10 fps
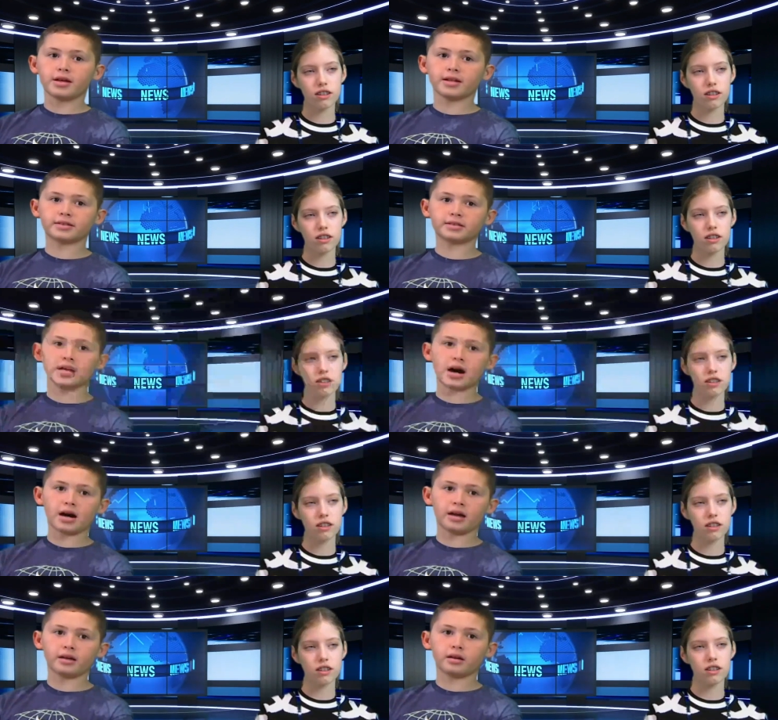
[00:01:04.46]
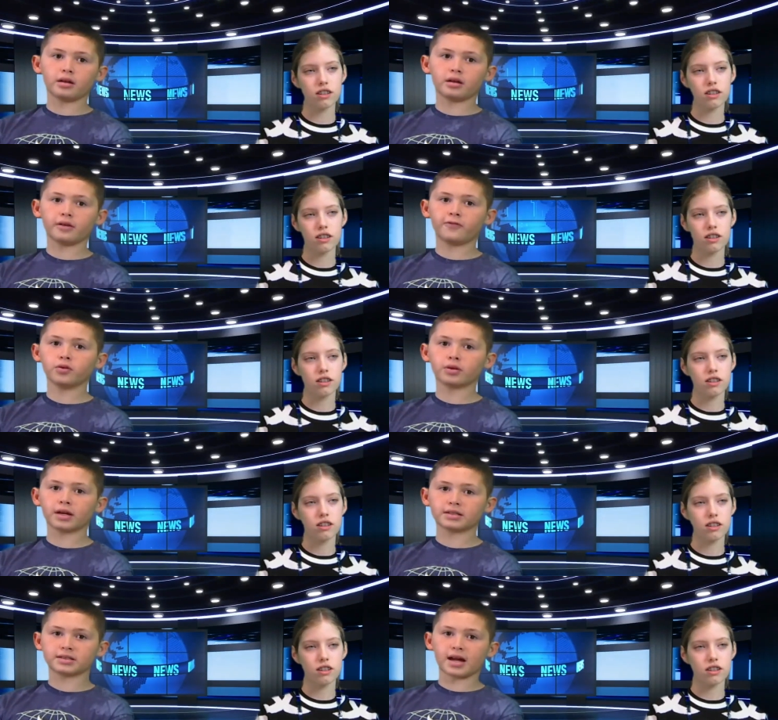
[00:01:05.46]
Speaker 1: It's not. If you
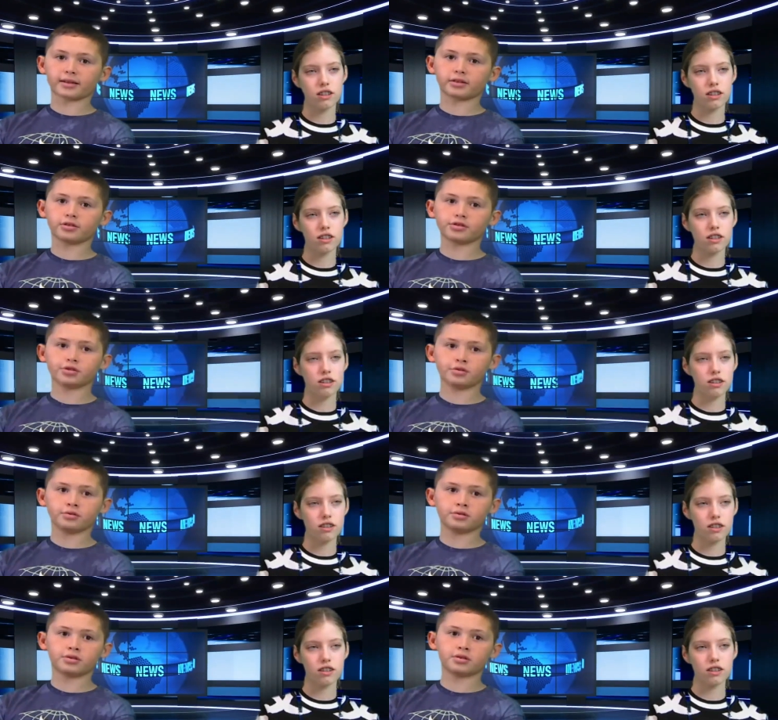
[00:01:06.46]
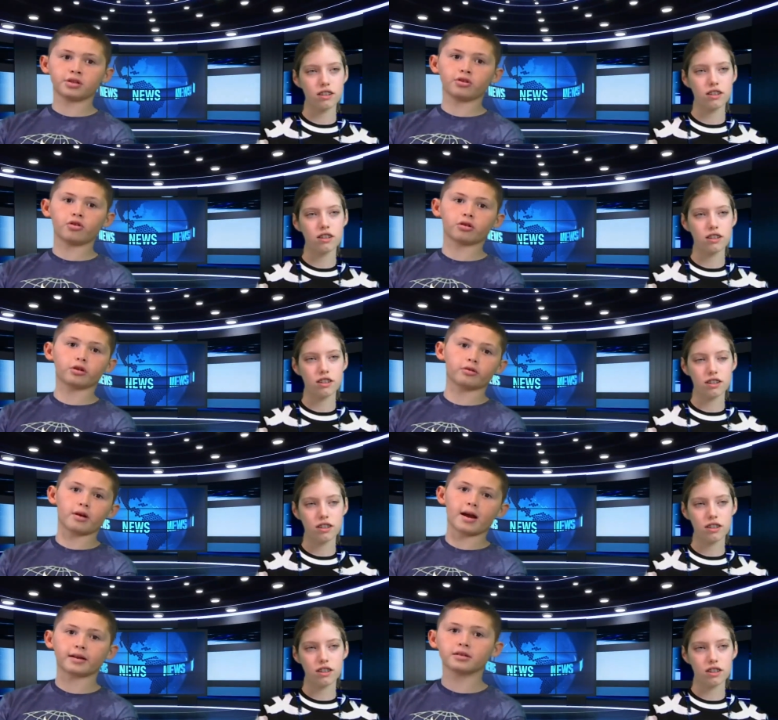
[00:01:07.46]
guessed Dr. Seuss, then you are
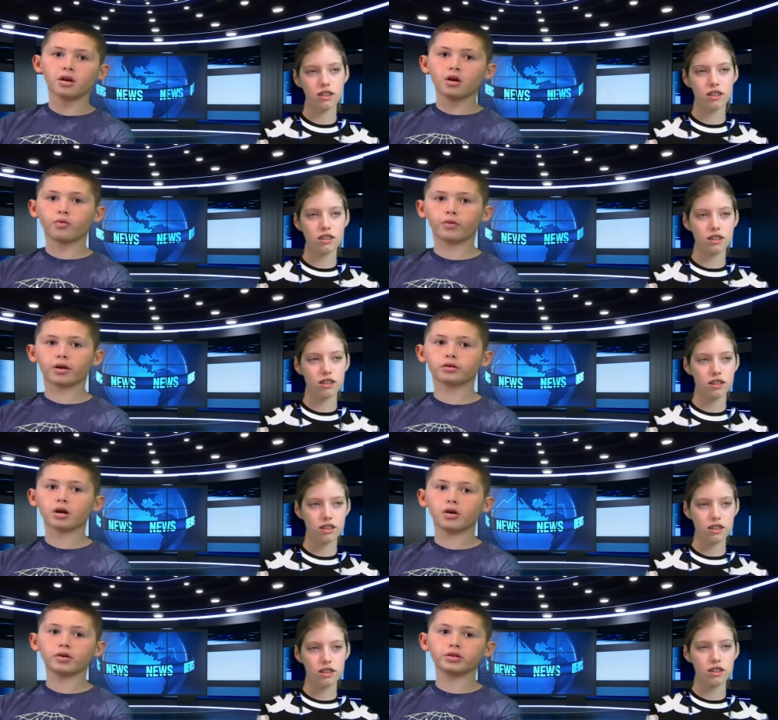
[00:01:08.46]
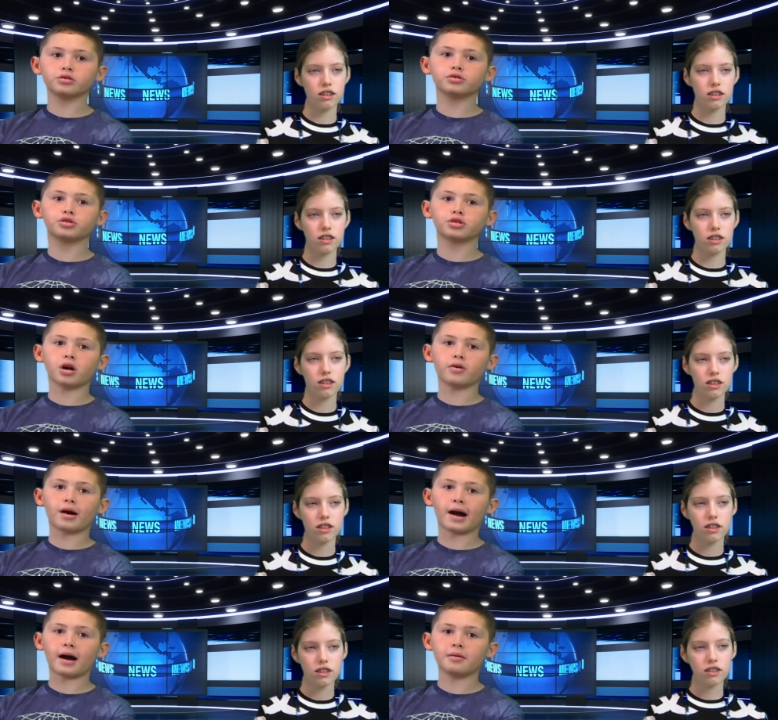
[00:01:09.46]
correct. We are going to show
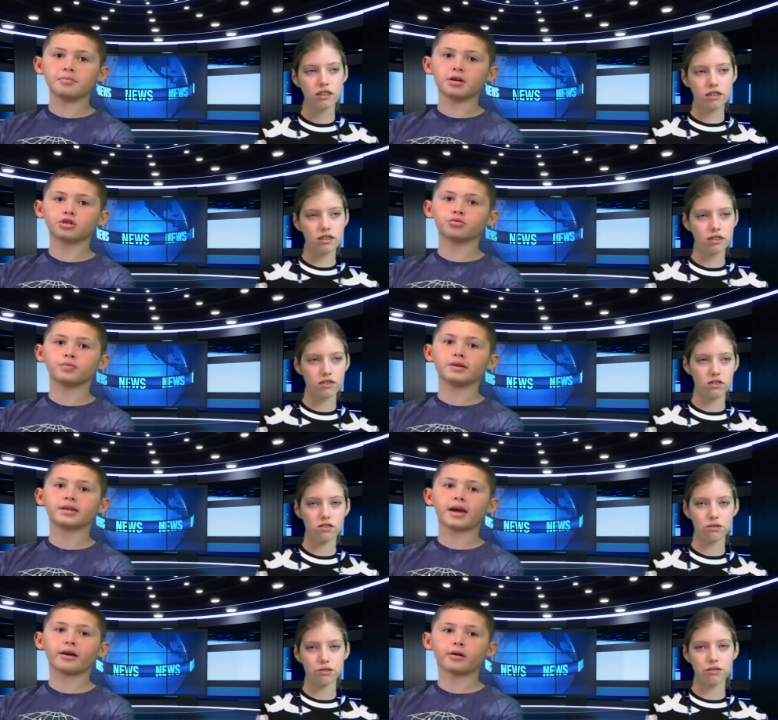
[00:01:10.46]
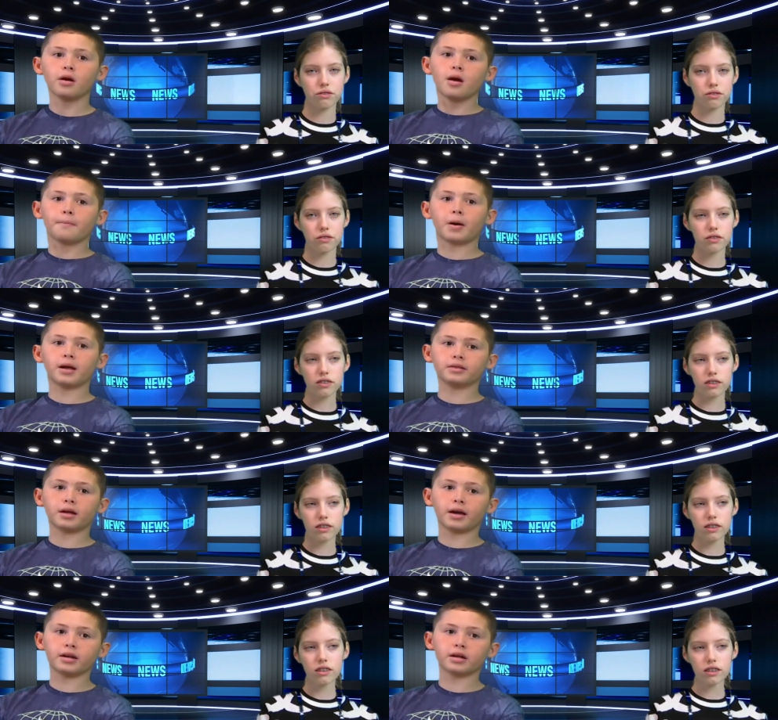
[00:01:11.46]
how much we care by
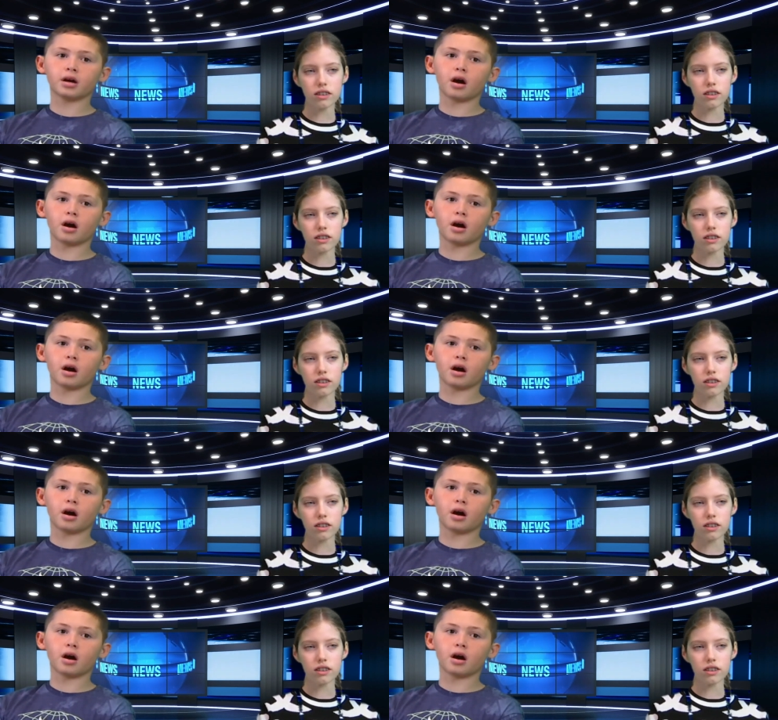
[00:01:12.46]
lighting